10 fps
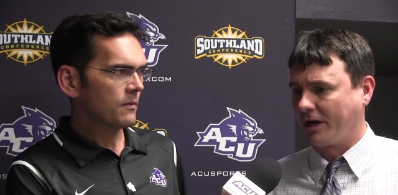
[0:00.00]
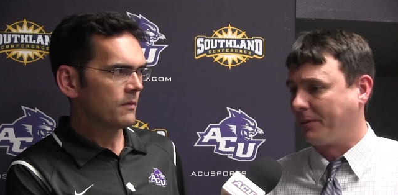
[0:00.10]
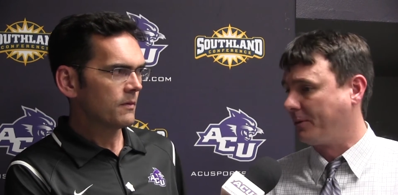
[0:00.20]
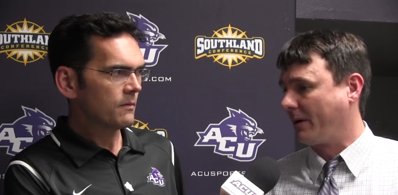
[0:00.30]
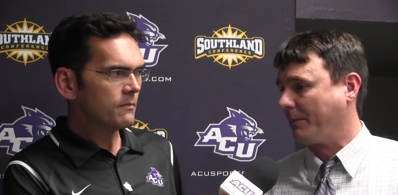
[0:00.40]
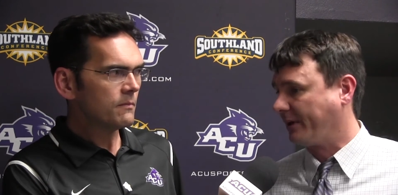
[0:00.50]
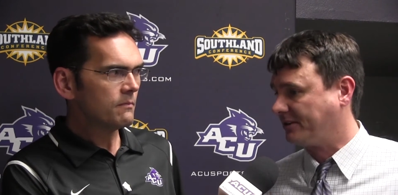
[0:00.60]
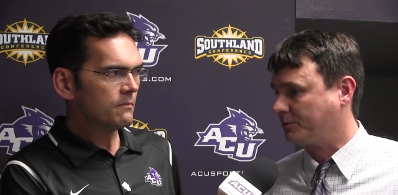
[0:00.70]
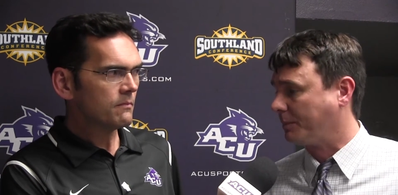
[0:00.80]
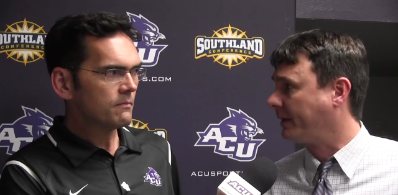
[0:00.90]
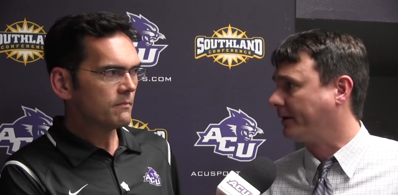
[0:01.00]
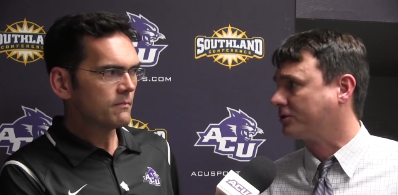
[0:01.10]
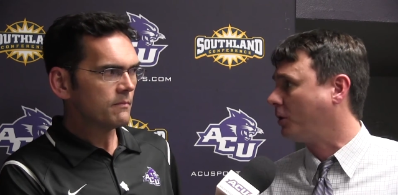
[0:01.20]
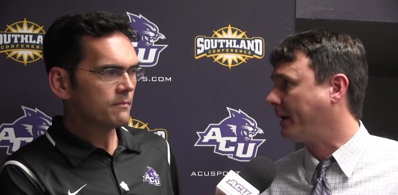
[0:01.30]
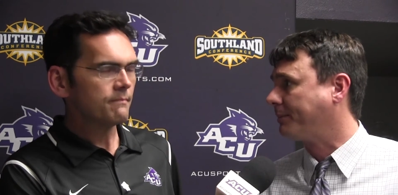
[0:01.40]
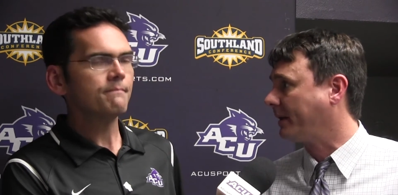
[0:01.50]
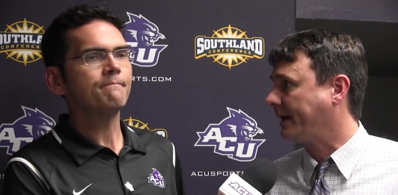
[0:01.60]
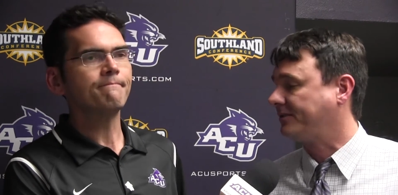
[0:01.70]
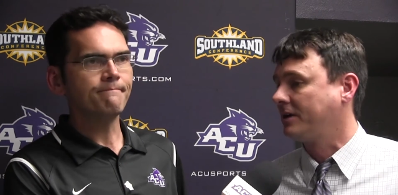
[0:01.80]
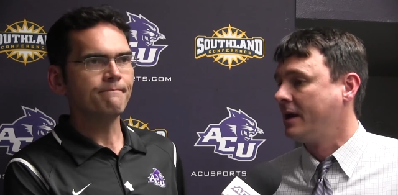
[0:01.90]
Speaker 1: try to put them in the right places, but players go make
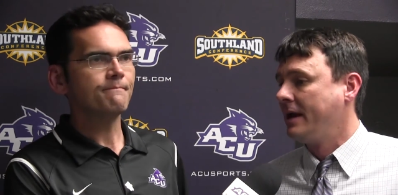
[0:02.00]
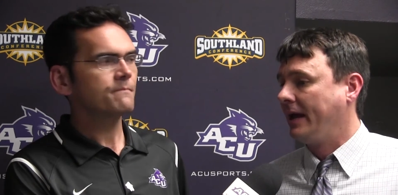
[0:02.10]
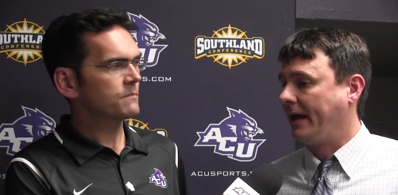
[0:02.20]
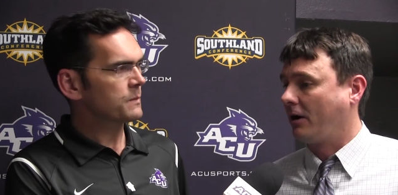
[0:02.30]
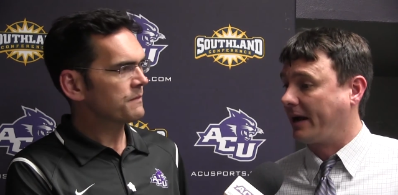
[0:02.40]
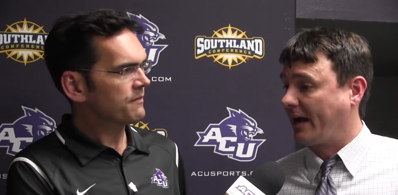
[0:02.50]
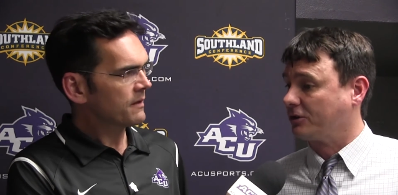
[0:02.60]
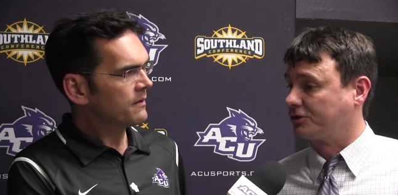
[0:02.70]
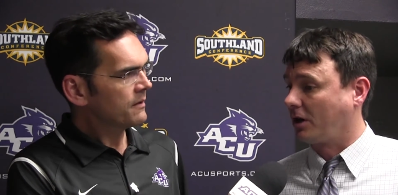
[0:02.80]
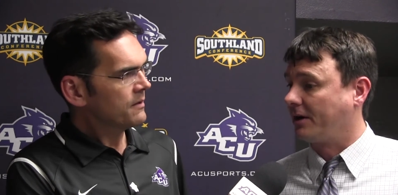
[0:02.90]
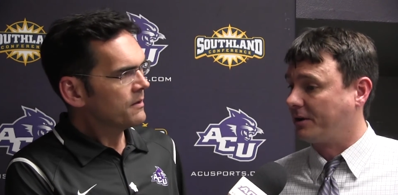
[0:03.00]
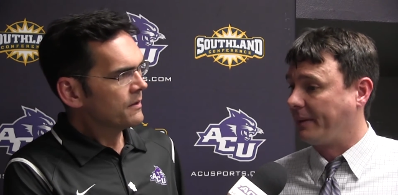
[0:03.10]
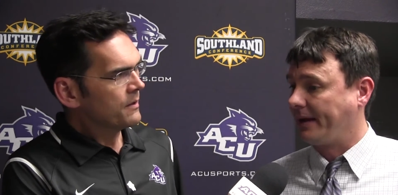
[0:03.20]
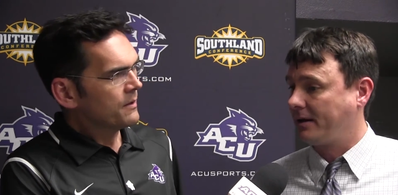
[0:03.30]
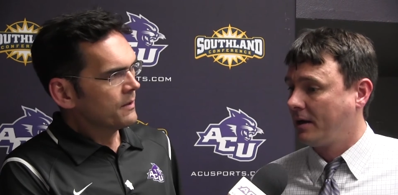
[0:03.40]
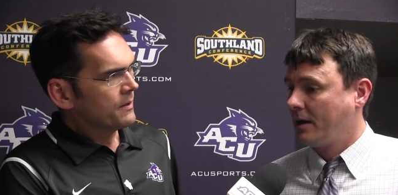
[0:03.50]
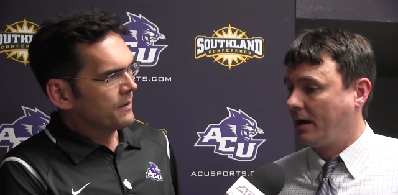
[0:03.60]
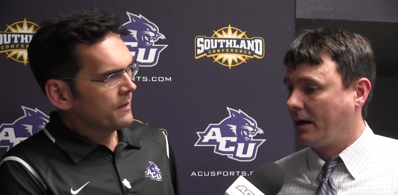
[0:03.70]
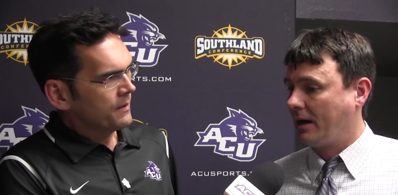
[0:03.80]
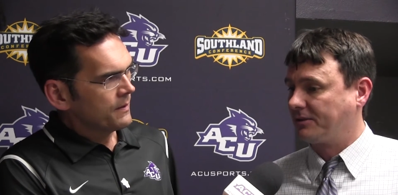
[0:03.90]
plays, and our guys are starting to make
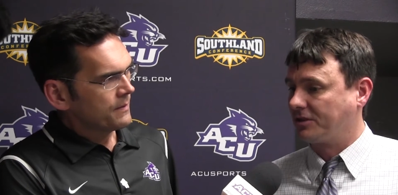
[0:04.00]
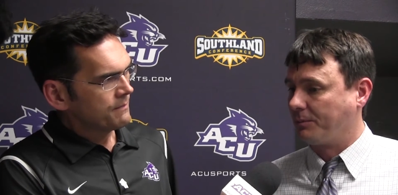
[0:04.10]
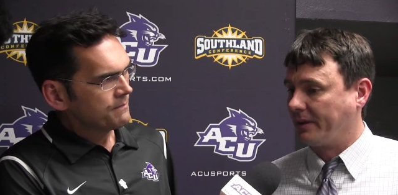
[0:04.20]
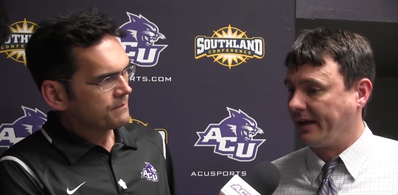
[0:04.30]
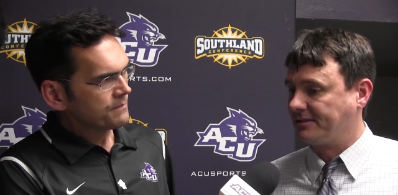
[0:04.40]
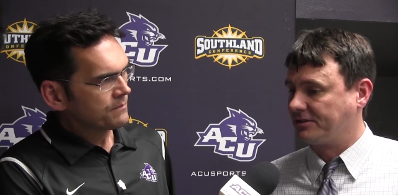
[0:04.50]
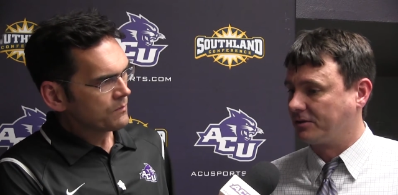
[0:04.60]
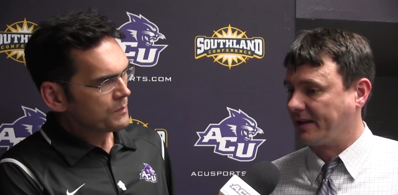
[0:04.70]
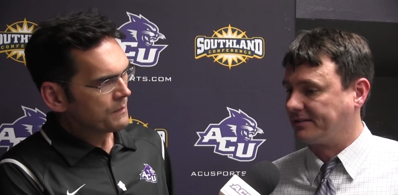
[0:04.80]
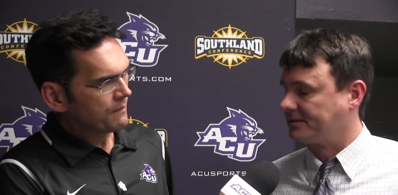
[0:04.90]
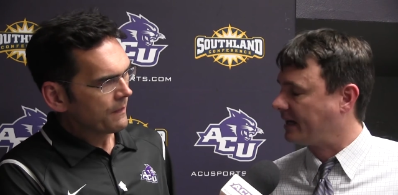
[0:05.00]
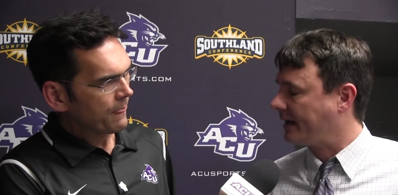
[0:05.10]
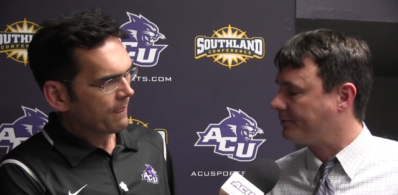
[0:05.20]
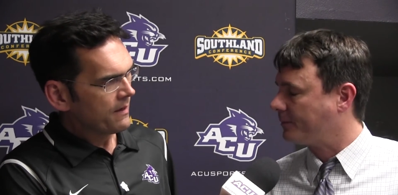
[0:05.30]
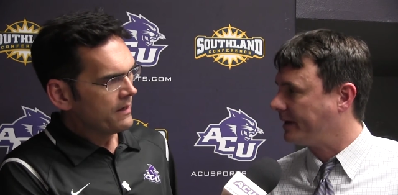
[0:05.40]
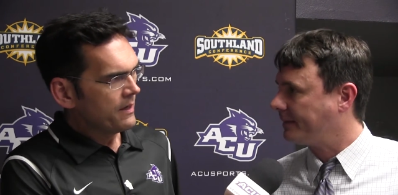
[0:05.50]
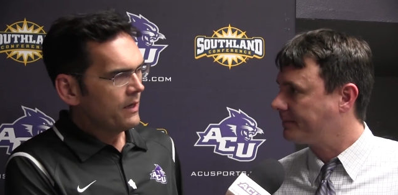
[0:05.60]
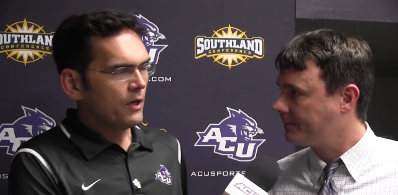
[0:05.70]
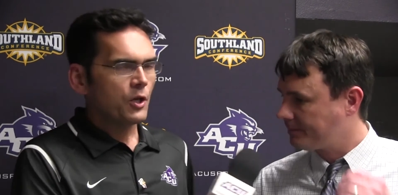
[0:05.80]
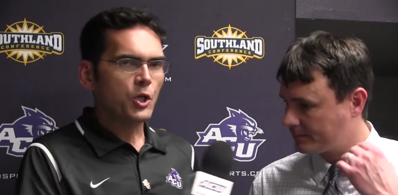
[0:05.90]
uh, some plays, and so that's exciting for me.
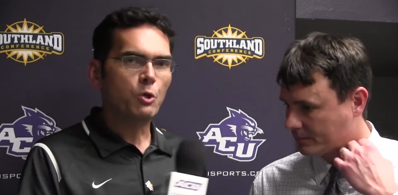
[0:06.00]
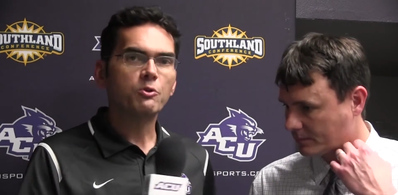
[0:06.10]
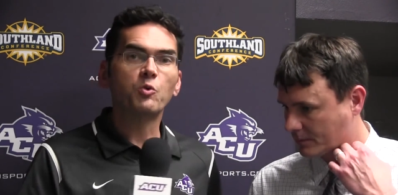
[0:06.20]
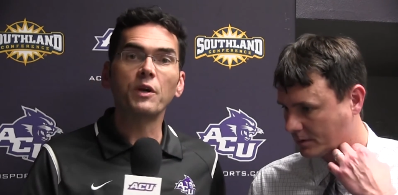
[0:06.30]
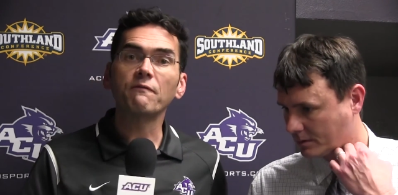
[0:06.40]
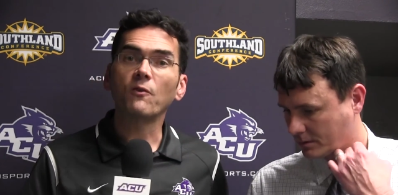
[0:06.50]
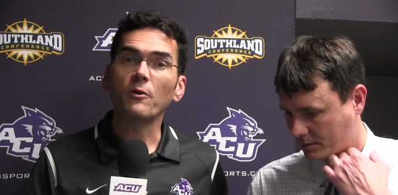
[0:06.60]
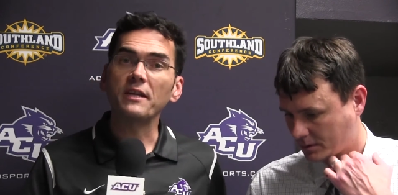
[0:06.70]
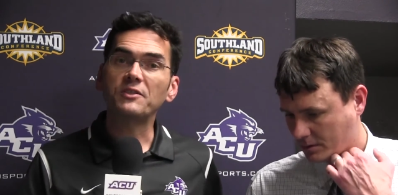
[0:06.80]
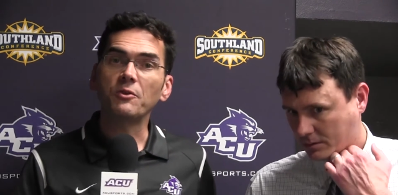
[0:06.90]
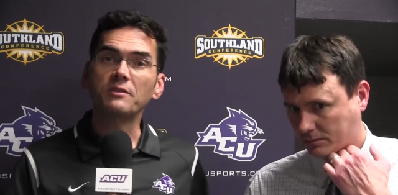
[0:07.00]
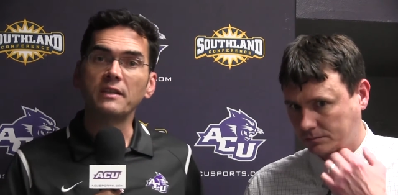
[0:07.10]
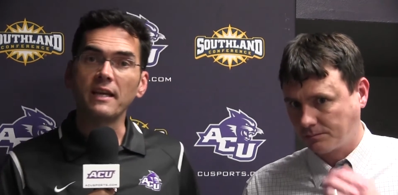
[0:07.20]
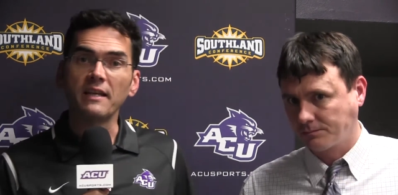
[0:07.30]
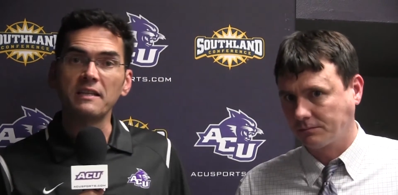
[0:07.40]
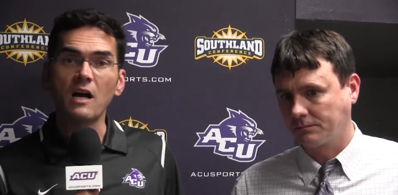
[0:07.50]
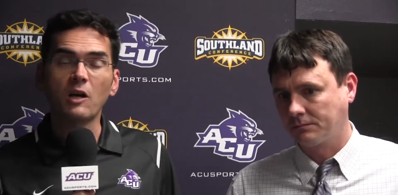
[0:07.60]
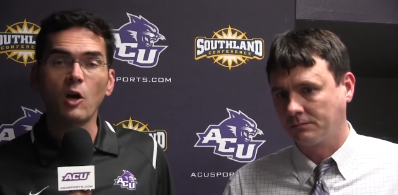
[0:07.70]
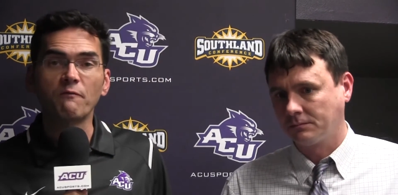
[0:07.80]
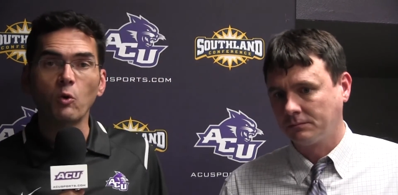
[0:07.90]
Speaker 2: Huge win for ACU today. They
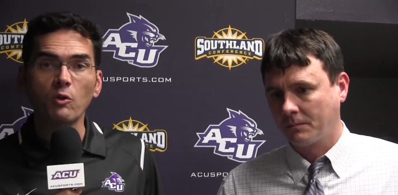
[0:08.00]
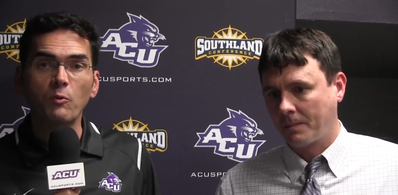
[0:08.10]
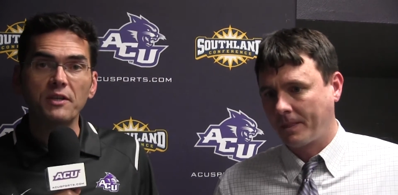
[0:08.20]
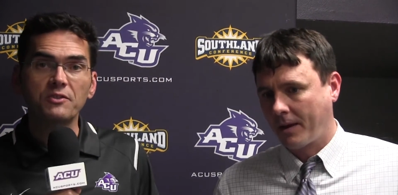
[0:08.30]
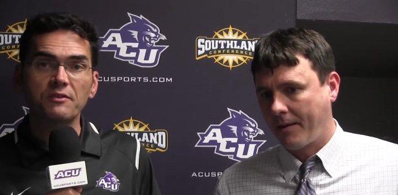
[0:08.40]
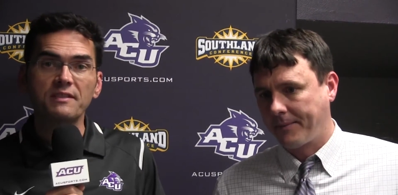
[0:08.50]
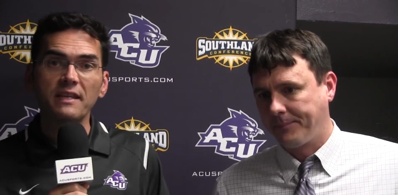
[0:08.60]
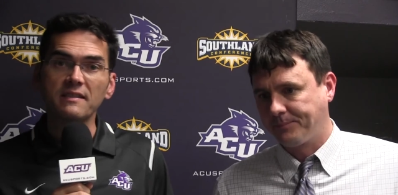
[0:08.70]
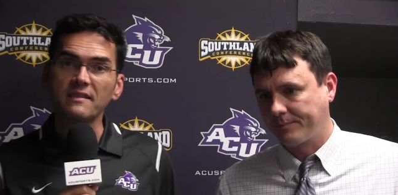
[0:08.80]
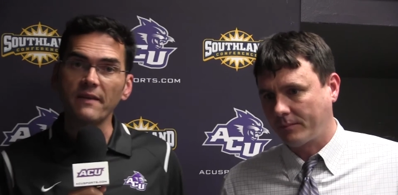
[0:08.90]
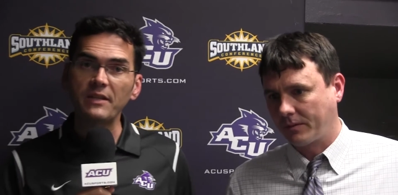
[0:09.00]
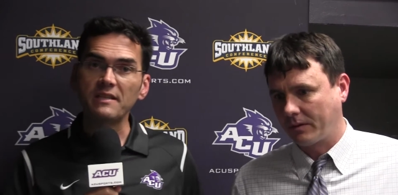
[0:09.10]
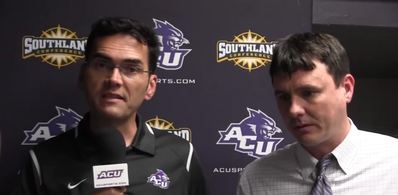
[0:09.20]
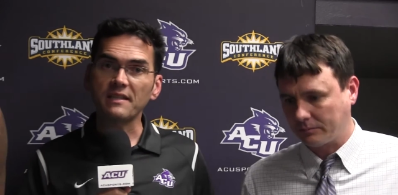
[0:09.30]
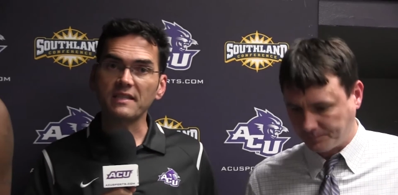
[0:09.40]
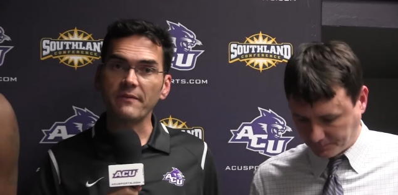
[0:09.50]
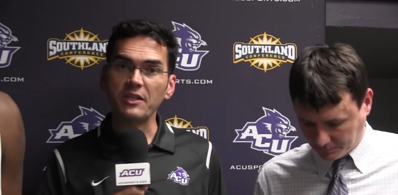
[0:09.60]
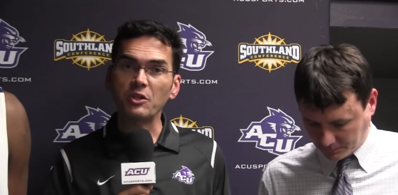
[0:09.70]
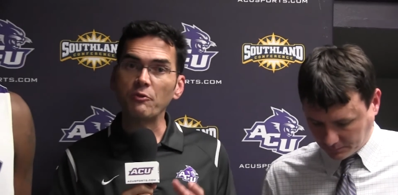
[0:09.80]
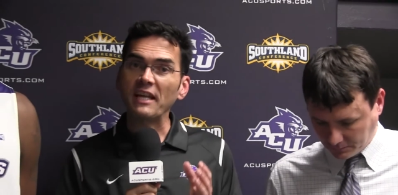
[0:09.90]
knock off Northwestern State 76
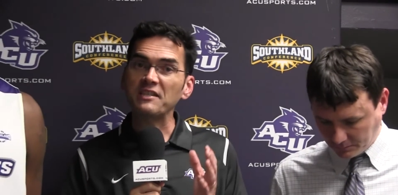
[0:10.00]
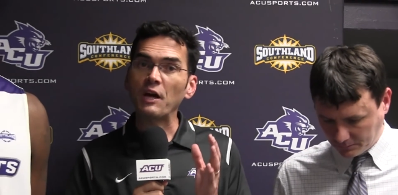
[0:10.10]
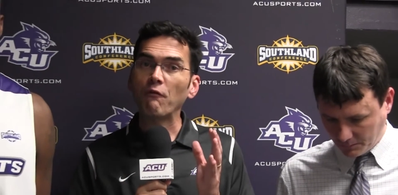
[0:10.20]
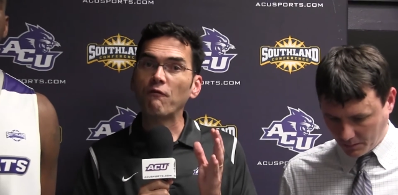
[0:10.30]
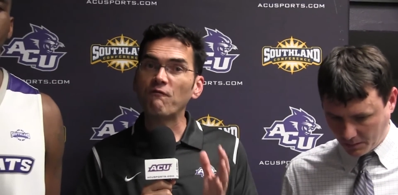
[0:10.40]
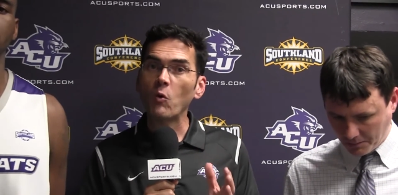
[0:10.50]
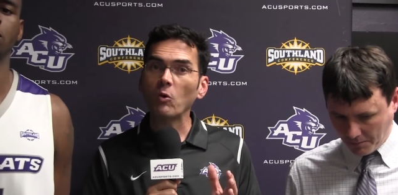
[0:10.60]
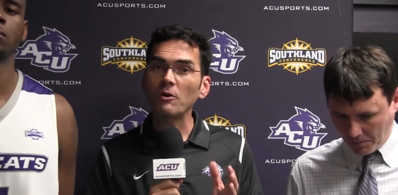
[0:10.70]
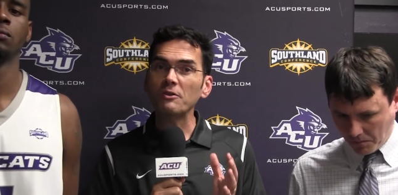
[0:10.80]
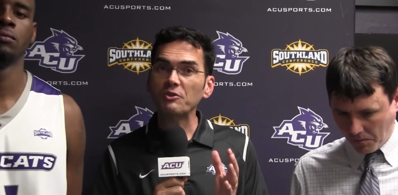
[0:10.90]
72. That's now four